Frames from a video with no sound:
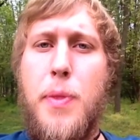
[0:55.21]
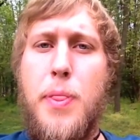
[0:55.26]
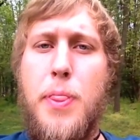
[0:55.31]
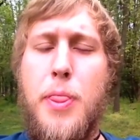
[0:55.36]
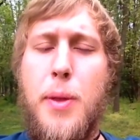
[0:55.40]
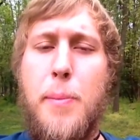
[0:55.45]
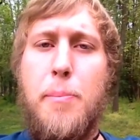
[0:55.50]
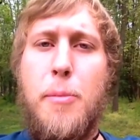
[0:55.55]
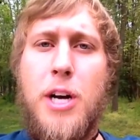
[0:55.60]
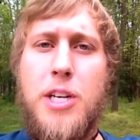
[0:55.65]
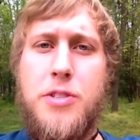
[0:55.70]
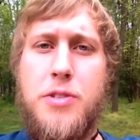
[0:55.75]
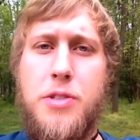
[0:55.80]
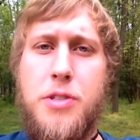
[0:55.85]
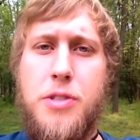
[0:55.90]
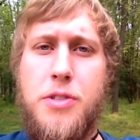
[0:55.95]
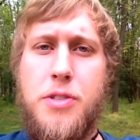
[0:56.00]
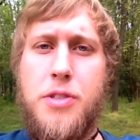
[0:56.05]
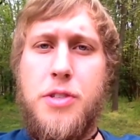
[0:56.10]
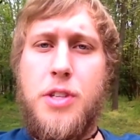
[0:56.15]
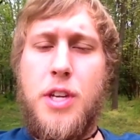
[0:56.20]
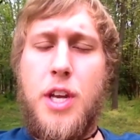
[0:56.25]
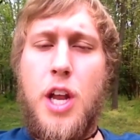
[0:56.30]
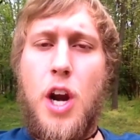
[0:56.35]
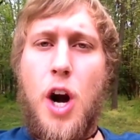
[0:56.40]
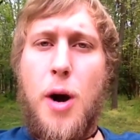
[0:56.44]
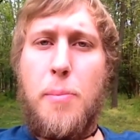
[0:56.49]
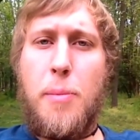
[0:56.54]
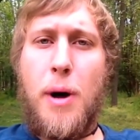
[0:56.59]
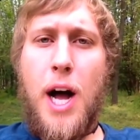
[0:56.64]
the muscles in
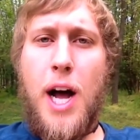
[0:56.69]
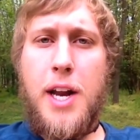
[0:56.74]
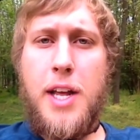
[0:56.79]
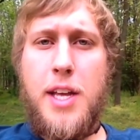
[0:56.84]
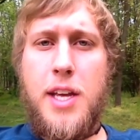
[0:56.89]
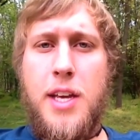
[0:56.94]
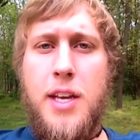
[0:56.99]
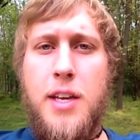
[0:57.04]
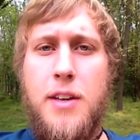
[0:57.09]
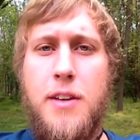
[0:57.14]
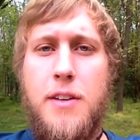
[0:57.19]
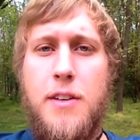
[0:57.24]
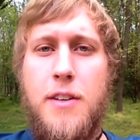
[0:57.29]
our body